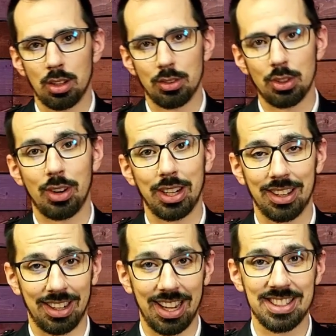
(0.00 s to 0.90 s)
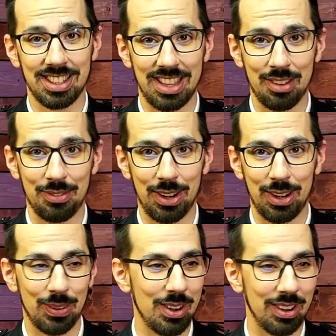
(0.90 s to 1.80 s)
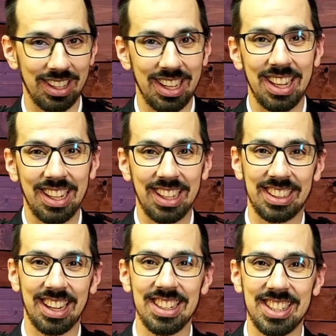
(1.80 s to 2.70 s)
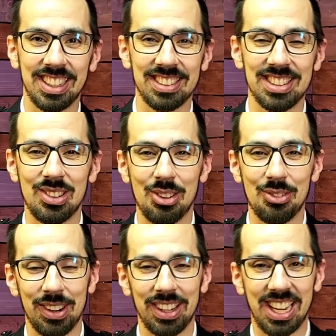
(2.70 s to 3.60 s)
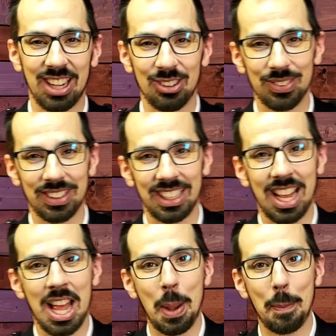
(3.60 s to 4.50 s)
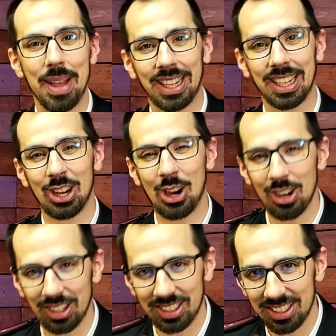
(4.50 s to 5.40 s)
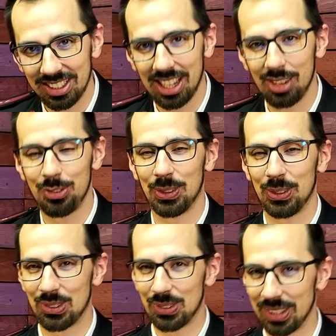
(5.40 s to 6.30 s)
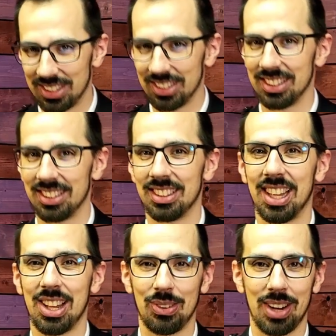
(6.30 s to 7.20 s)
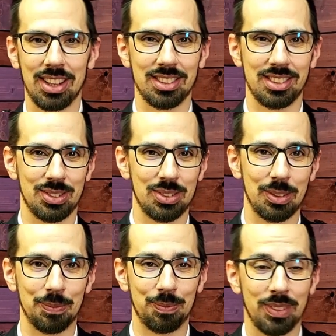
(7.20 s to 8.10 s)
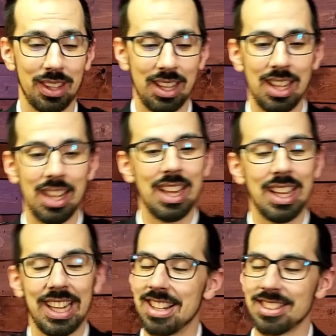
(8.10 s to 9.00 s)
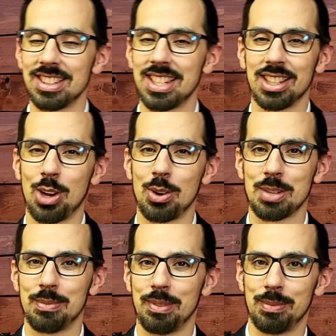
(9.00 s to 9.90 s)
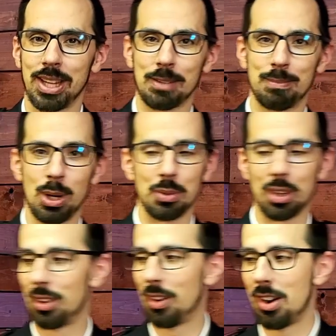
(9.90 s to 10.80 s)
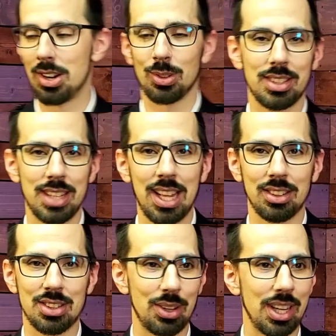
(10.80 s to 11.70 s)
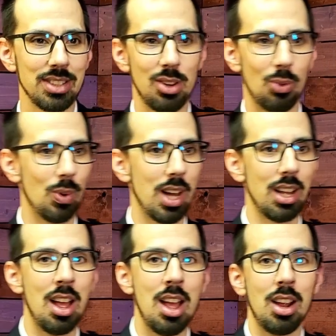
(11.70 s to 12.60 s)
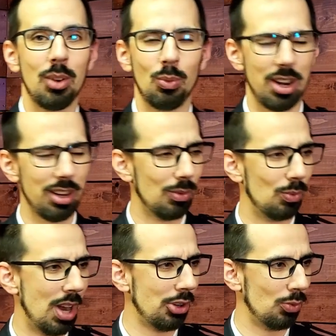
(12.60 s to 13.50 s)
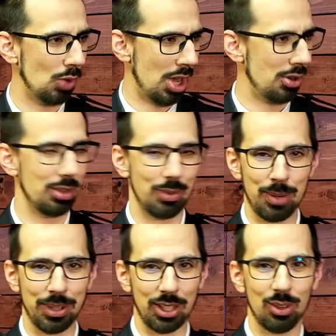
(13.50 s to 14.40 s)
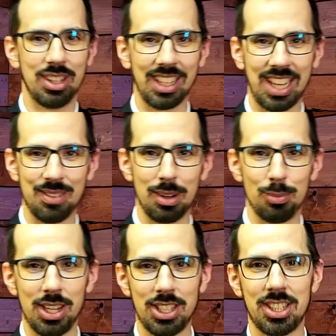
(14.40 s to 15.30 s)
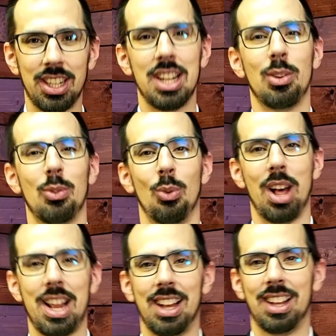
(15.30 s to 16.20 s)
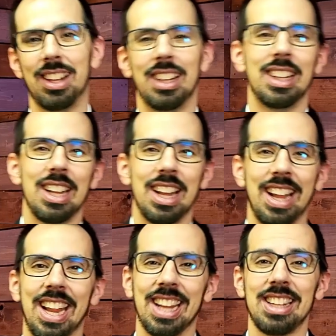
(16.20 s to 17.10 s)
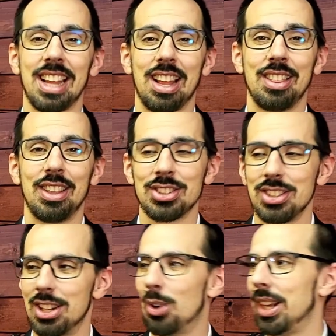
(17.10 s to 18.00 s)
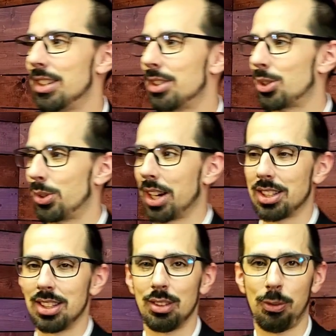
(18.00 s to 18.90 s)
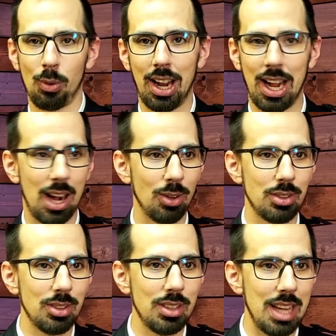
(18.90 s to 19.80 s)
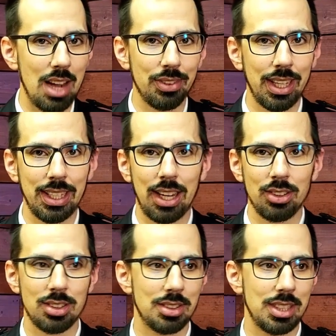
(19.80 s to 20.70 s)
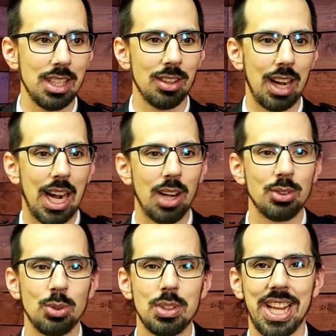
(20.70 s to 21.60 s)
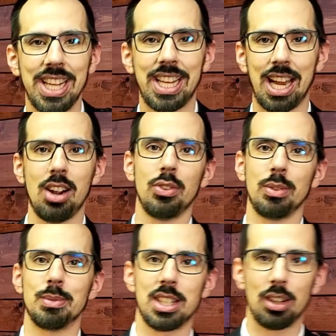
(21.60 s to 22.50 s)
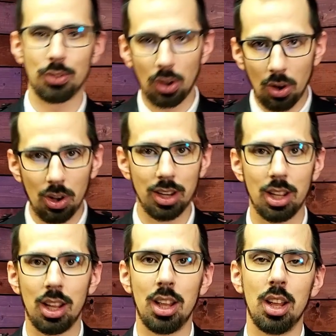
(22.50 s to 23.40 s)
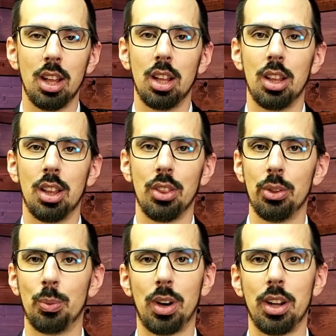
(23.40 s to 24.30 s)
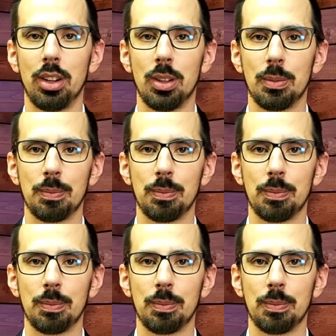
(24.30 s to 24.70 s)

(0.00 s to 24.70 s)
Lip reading: Sorry, I said that very wrong. God tells Noah very carefully, make an ark and fill it with creatures and ride out the storm. He doesn't tell Noah to make a boat. There are no sails. There is no rudder. There we go. That came out British. Rudder. And there's no instruction for how to navigate, how to steer, how to take care of himself on the water.